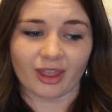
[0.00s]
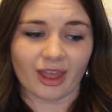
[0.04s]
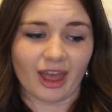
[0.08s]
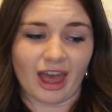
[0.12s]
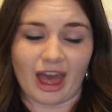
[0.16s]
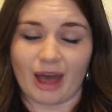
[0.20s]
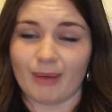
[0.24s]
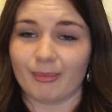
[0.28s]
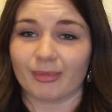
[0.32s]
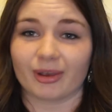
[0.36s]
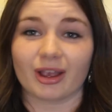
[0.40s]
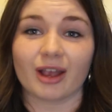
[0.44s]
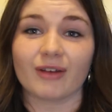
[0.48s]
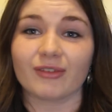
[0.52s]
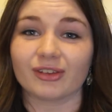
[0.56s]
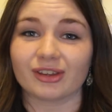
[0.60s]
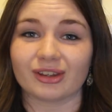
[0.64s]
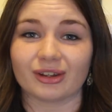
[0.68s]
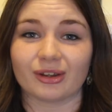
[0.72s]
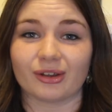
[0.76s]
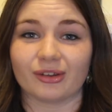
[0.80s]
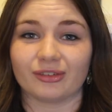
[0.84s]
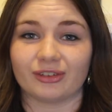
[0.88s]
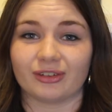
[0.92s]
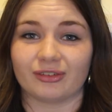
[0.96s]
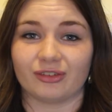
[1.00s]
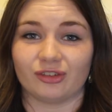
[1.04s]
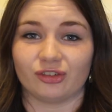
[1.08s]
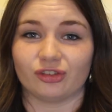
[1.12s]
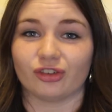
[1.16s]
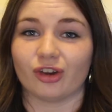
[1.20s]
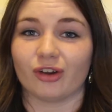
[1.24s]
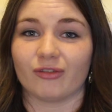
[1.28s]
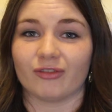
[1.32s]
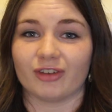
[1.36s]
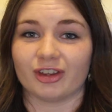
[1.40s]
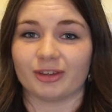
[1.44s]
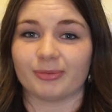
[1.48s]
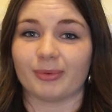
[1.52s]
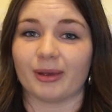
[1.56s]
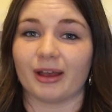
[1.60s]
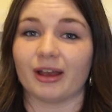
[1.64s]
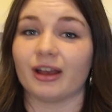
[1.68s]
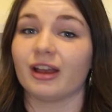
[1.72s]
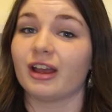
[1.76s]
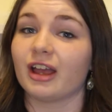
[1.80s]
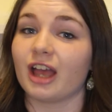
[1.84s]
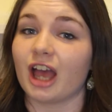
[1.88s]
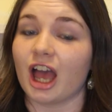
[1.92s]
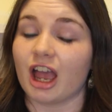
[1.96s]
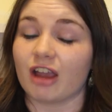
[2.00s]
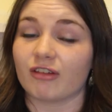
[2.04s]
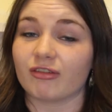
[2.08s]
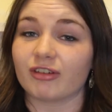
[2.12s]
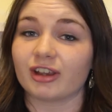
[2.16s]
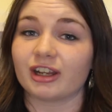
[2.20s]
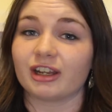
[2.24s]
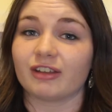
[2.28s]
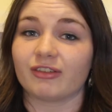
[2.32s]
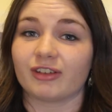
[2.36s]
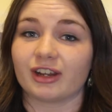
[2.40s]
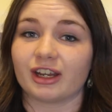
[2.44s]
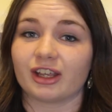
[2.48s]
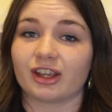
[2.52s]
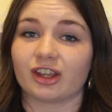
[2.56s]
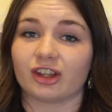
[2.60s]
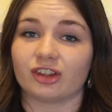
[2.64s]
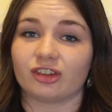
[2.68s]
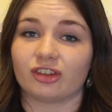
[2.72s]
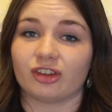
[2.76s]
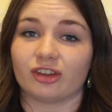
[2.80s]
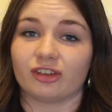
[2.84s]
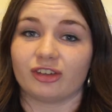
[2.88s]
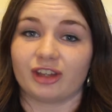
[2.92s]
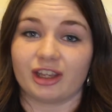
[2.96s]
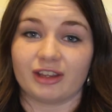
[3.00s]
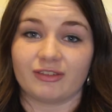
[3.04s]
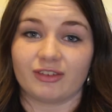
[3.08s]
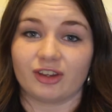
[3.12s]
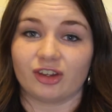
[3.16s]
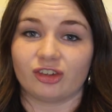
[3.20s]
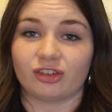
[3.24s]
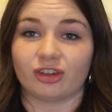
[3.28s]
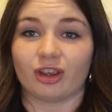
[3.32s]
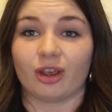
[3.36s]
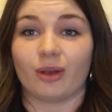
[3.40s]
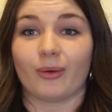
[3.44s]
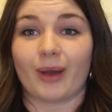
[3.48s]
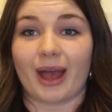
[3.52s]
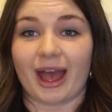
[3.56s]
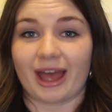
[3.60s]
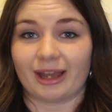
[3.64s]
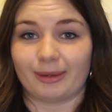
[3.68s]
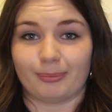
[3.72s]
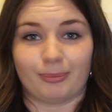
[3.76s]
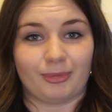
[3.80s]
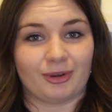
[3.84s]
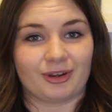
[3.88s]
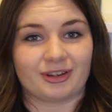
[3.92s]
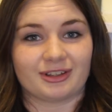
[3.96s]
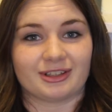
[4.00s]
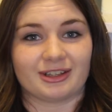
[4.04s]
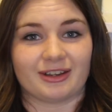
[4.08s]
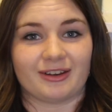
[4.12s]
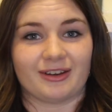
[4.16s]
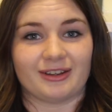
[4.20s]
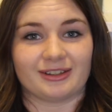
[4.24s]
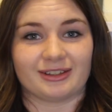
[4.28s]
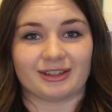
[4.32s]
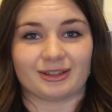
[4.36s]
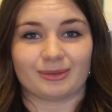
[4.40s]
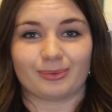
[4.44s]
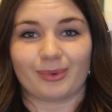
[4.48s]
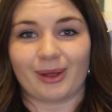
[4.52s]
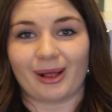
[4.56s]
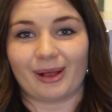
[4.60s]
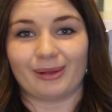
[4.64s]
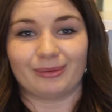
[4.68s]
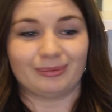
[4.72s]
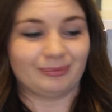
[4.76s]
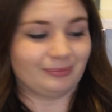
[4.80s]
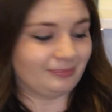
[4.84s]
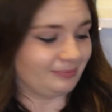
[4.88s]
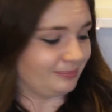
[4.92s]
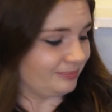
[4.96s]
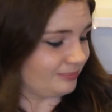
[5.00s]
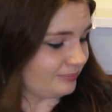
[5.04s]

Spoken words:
It covers a lot of different genres, but a really, really good TV show and book series as well.